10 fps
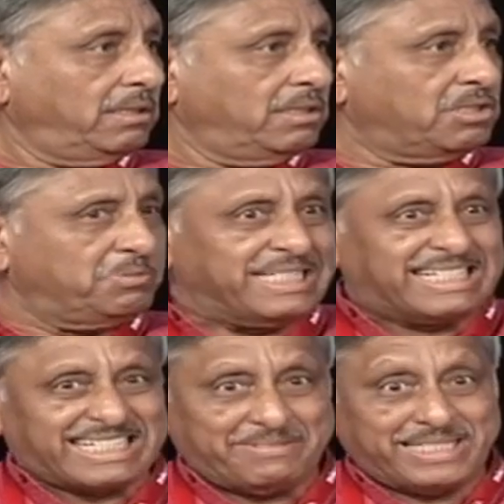Should we
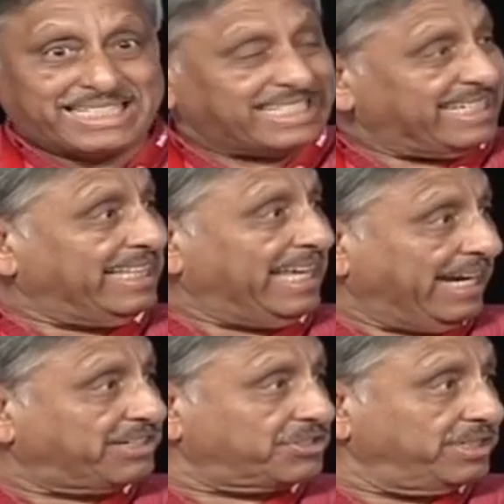grimace in
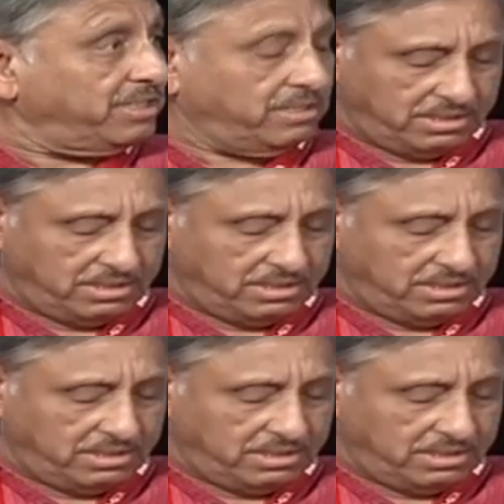hatred?